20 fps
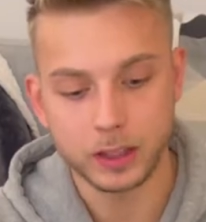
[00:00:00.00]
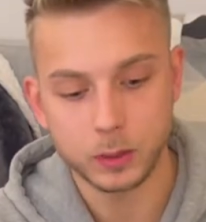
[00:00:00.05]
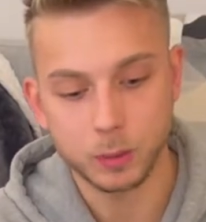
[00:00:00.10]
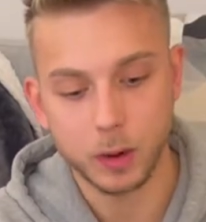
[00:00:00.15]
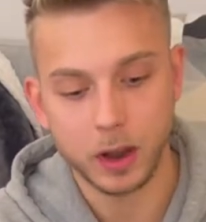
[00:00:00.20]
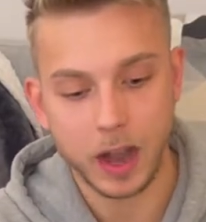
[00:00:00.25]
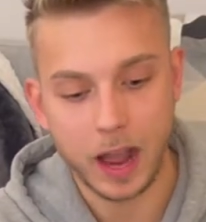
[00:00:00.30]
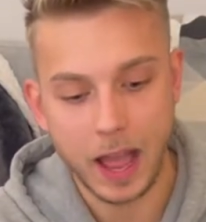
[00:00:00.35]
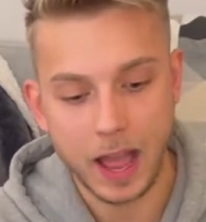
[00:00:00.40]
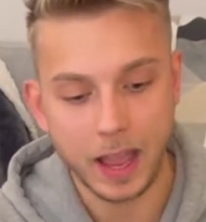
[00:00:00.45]

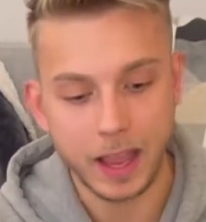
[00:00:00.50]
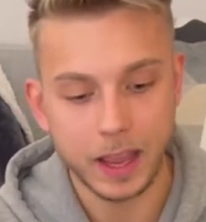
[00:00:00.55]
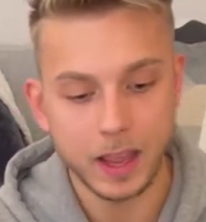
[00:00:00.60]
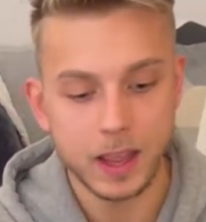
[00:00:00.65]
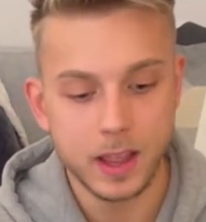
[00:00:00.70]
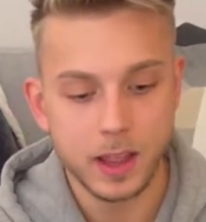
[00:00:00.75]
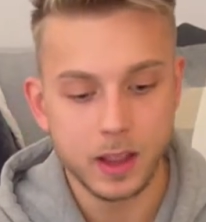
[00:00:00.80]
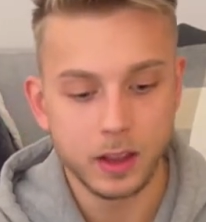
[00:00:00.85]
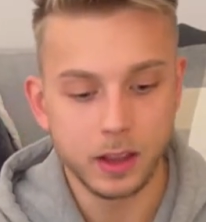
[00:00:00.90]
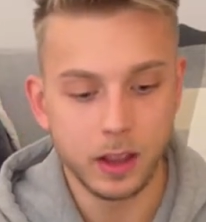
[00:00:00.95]
where I
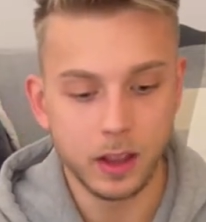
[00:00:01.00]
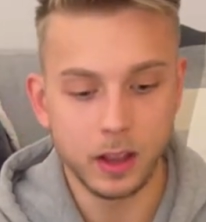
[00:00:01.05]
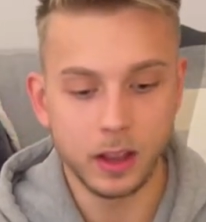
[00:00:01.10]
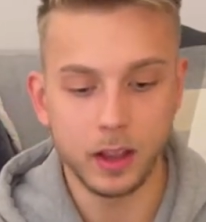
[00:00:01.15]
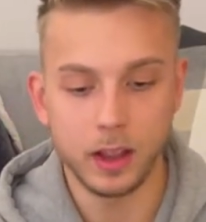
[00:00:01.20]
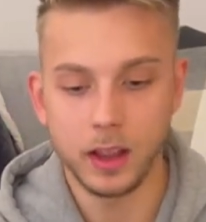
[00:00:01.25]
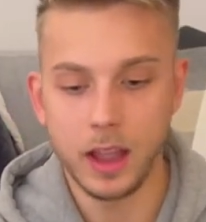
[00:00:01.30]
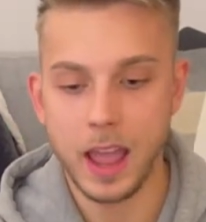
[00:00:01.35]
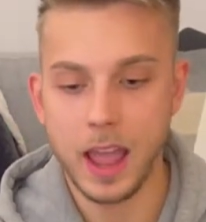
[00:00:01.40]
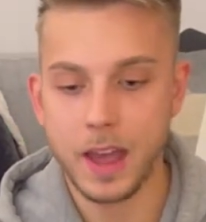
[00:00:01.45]

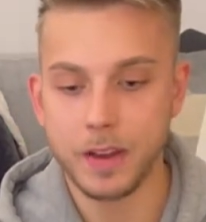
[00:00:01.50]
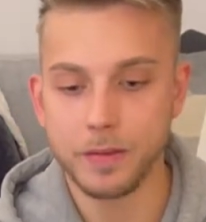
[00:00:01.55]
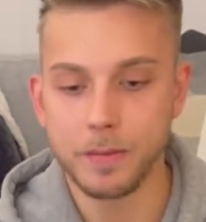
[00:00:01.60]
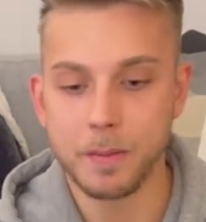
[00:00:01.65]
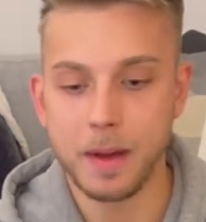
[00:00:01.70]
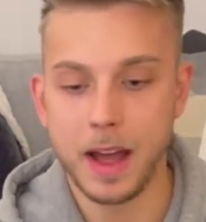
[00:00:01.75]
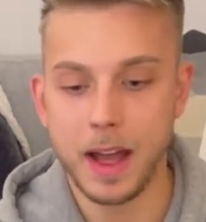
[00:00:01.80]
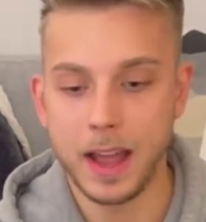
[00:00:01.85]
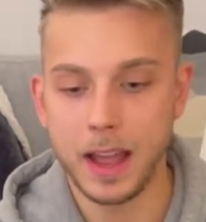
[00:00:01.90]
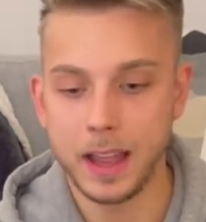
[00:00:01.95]
have
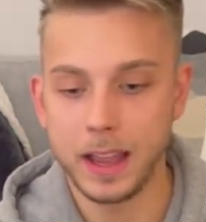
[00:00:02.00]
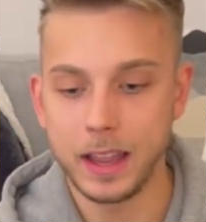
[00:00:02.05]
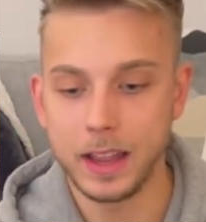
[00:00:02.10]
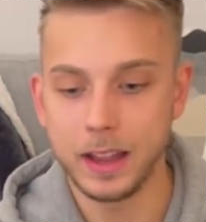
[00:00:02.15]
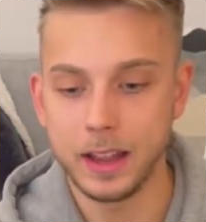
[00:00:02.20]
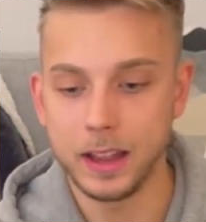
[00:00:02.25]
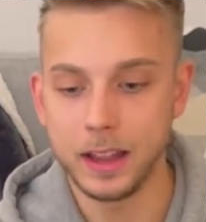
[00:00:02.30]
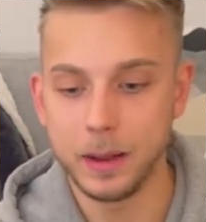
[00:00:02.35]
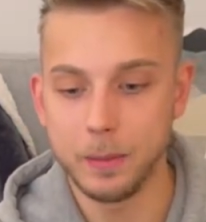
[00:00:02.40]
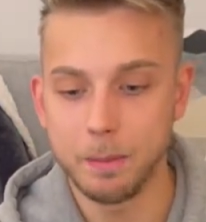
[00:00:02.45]

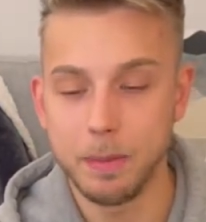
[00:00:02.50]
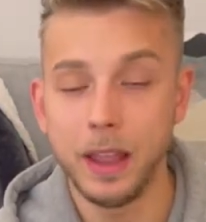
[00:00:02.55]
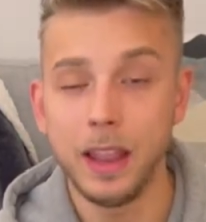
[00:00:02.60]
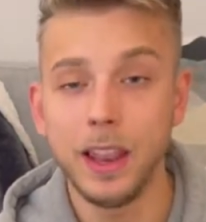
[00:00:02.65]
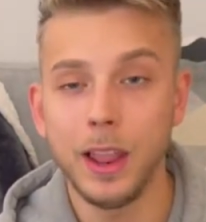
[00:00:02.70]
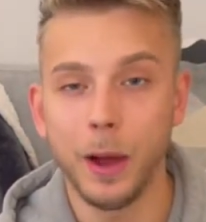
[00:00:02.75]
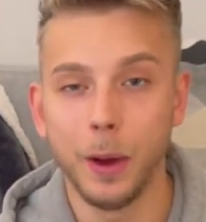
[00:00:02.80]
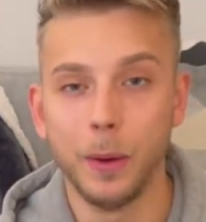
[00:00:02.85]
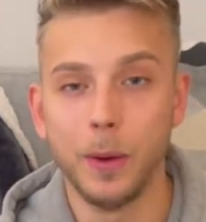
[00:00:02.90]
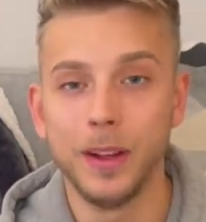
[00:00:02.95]
my
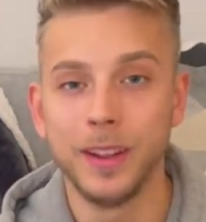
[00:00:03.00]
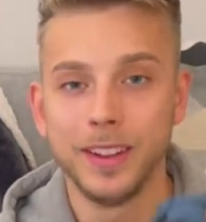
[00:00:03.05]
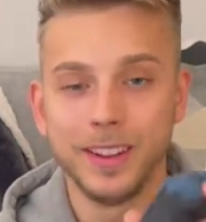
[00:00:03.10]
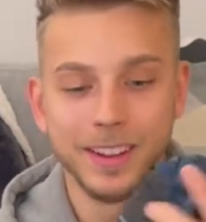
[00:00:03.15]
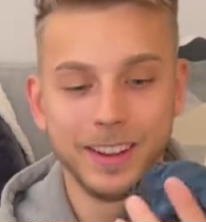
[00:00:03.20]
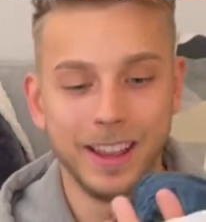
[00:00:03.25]
pillow.